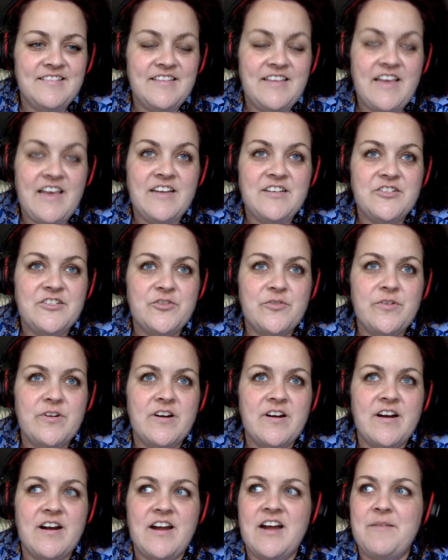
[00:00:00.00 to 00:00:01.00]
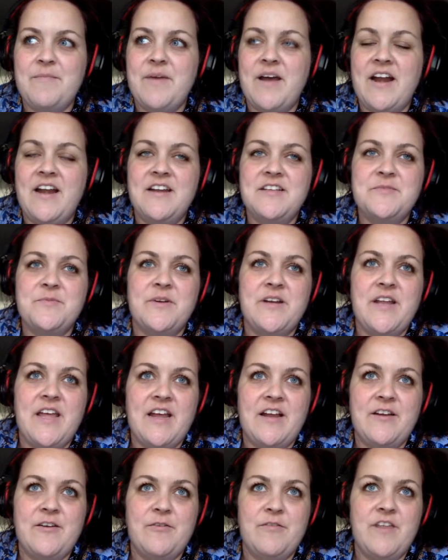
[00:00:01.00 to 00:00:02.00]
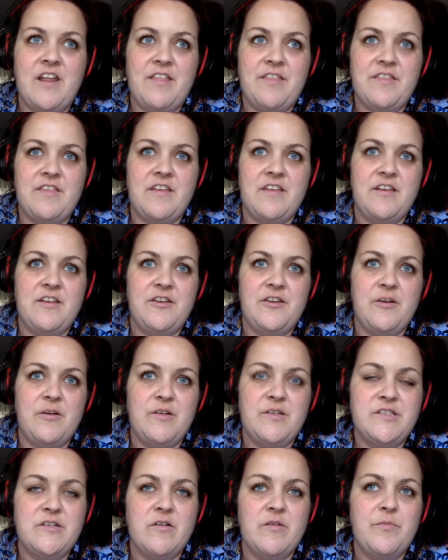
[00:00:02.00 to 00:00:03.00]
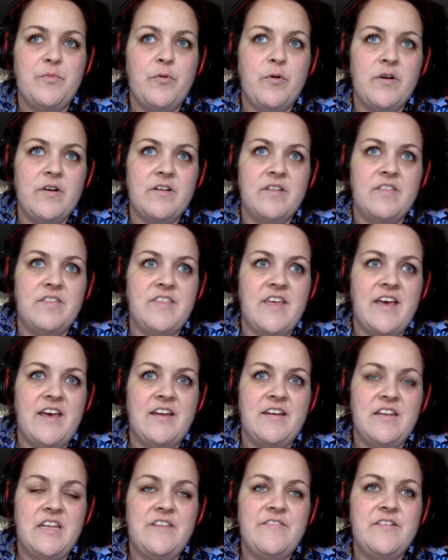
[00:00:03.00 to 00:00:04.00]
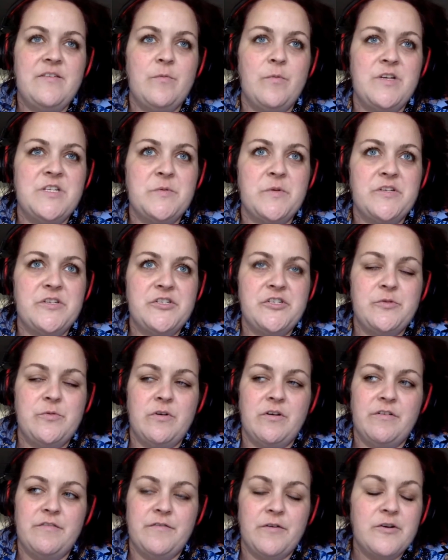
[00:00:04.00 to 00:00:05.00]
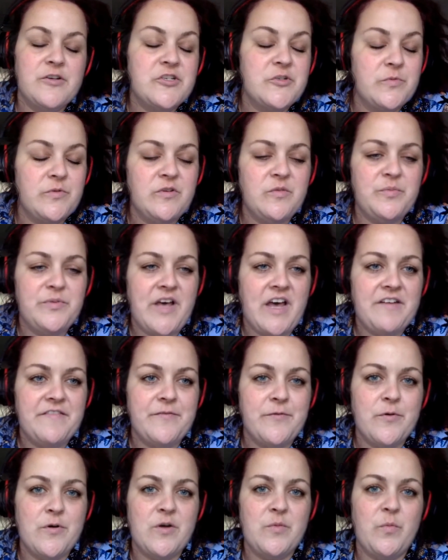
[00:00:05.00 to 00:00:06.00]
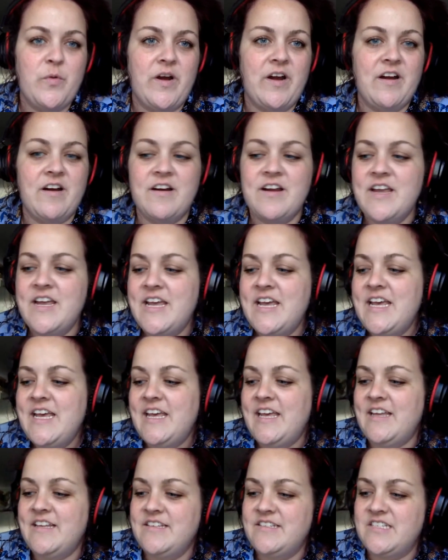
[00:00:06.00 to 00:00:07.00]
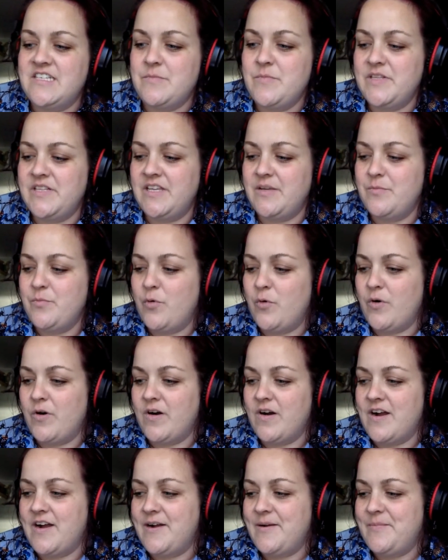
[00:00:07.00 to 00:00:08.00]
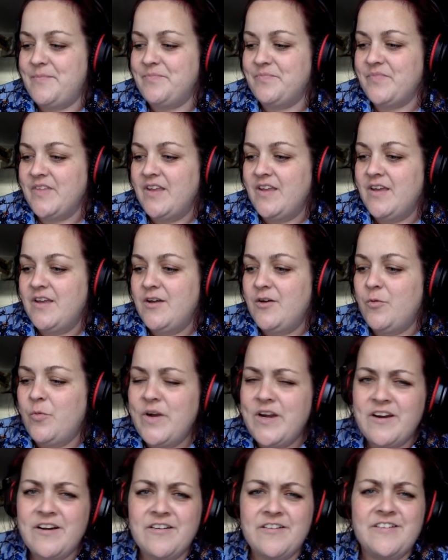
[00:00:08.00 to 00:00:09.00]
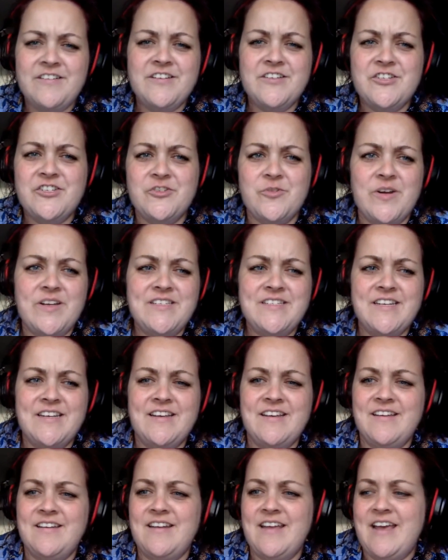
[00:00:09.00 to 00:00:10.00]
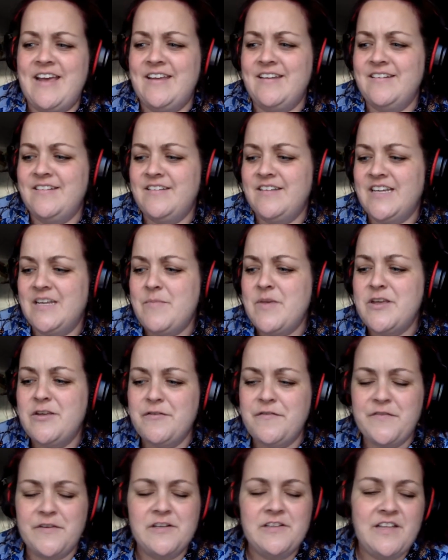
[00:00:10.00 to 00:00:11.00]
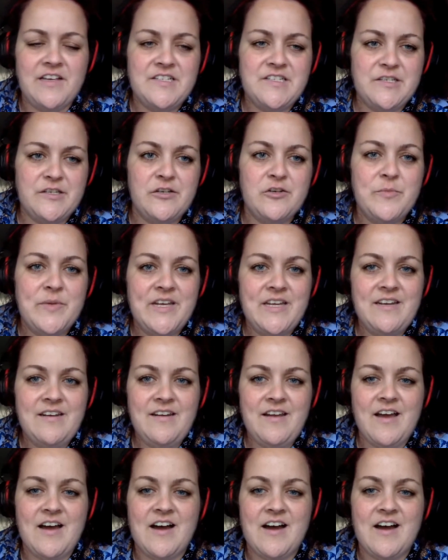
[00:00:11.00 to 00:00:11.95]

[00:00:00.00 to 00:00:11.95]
Yeah, sure. I just want to echo that I think, it's so important that even when we switch to a virtual platform where it is seemingly more weird and disjointed and it can make you feel less human,